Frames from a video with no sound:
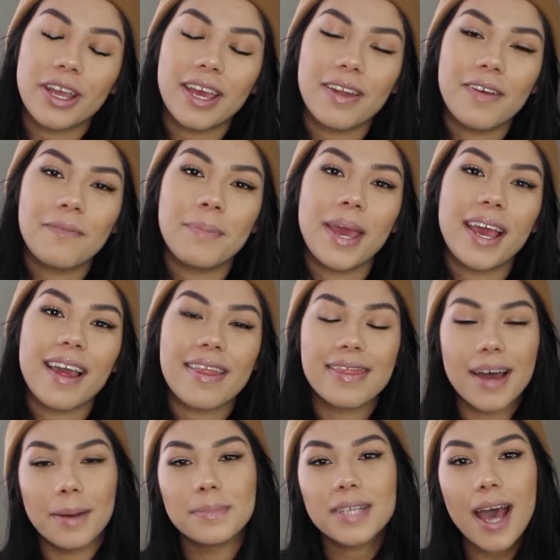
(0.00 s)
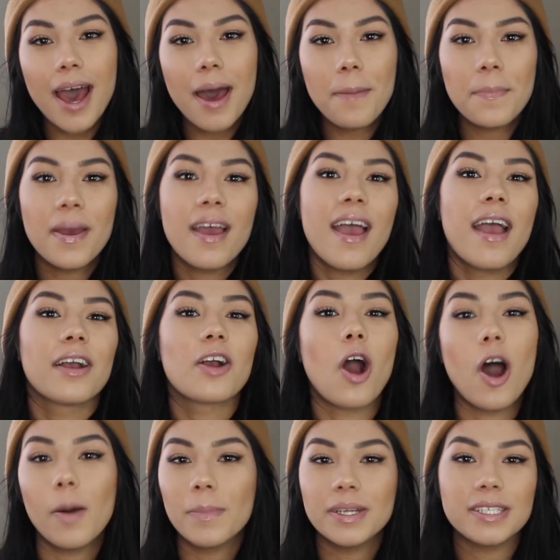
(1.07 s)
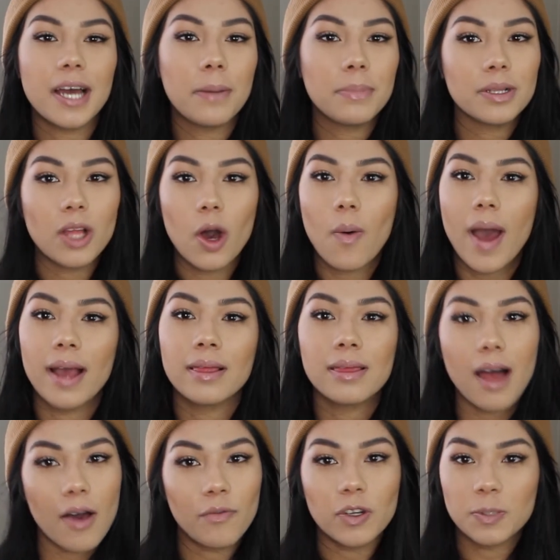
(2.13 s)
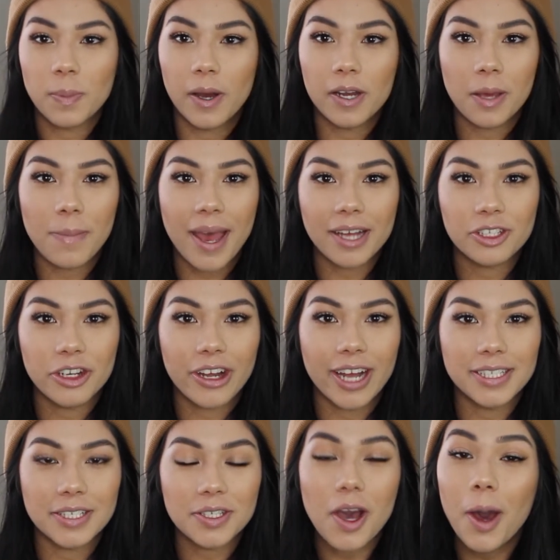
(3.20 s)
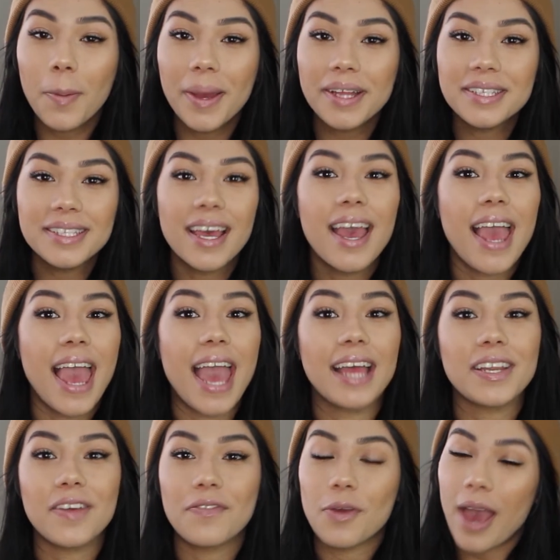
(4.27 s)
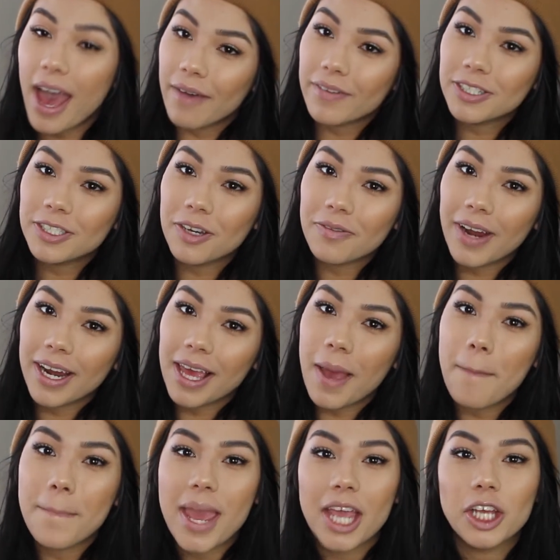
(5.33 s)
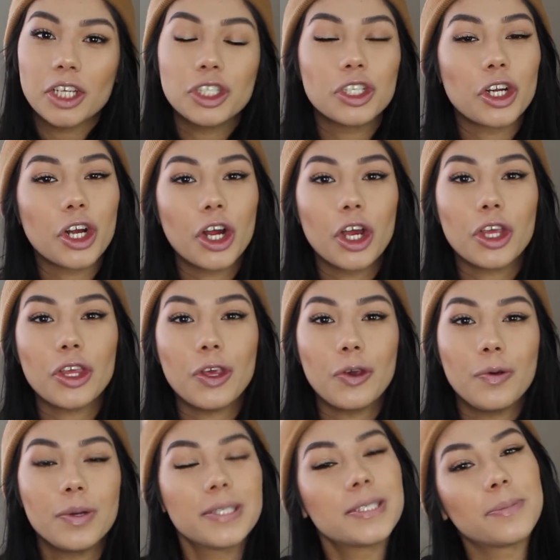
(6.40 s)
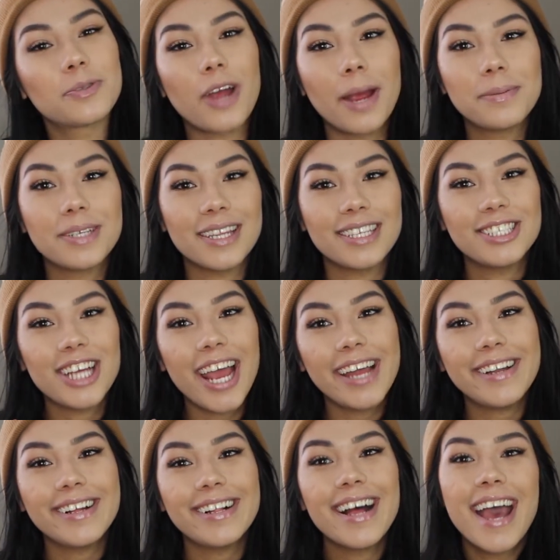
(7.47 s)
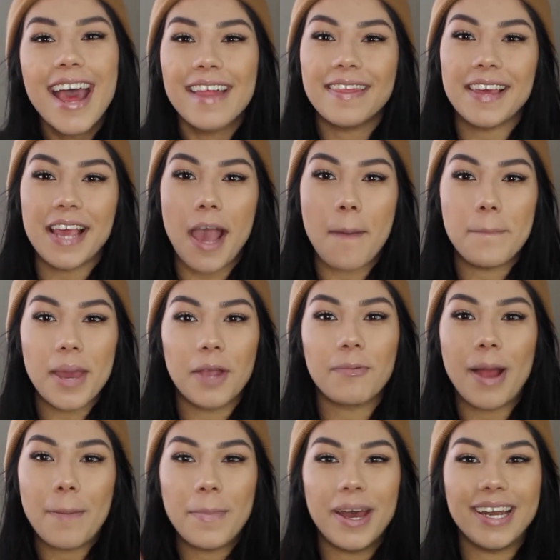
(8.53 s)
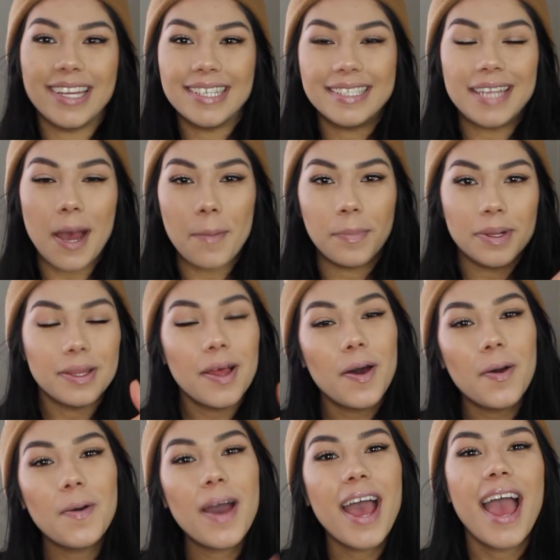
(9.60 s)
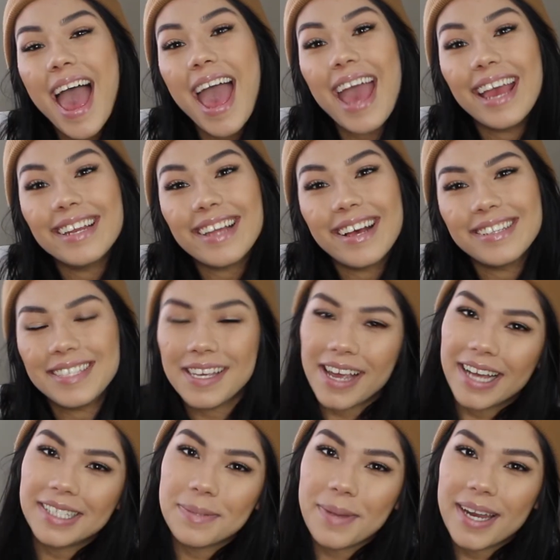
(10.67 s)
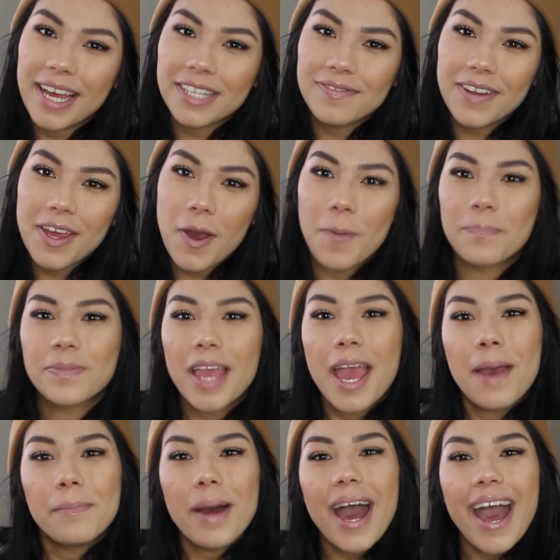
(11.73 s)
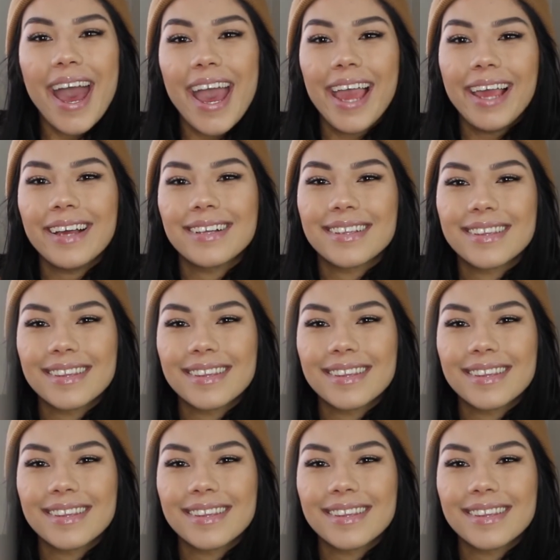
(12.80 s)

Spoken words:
you give a big thumbs up. Comment down below. I love responding back to your guys' comments. And if you haven't already, make sure you subscribe to this channel. The big red button is down below. And I'll see you guys in my next video. Bye!